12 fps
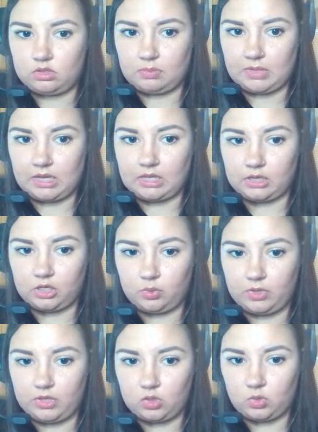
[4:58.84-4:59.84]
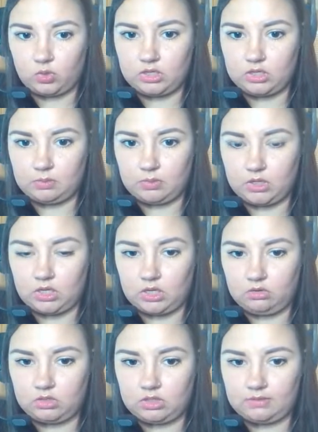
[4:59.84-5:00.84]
a bit cluttered with doors, but you know, it's